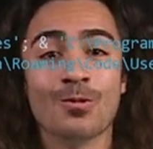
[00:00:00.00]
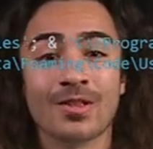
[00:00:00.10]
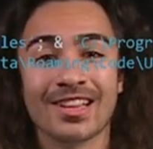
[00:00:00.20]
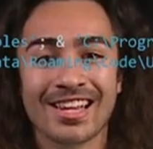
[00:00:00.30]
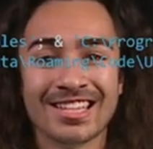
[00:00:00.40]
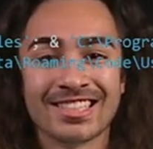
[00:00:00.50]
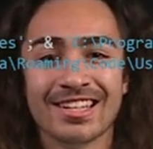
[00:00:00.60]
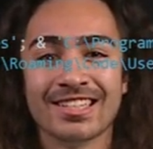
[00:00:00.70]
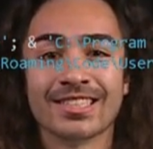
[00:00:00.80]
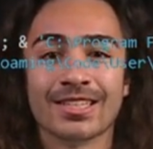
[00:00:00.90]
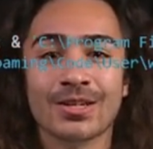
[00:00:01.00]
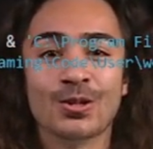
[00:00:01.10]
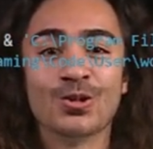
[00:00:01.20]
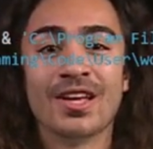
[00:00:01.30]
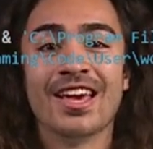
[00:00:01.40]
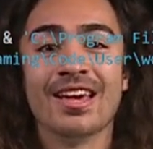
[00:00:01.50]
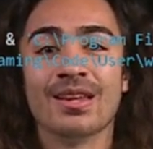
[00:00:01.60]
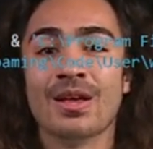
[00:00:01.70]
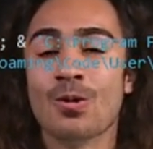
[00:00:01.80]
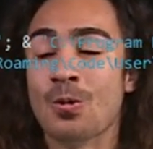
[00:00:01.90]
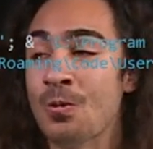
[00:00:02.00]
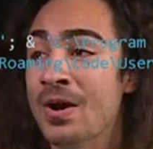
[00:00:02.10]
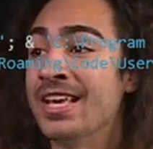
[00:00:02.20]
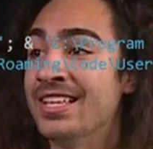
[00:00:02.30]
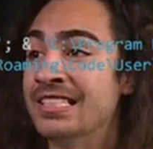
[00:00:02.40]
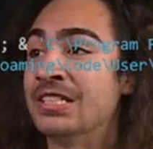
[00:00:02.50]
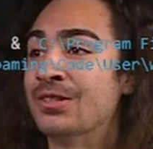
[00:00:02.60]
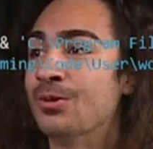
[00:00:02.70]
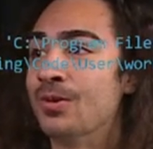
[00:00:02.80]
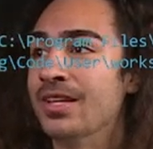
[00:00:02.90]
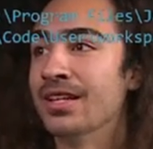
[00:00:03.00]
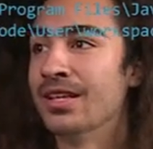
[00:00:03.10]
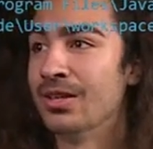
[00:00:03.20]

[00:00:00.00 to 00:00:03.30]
with less lines of code and way easier to read.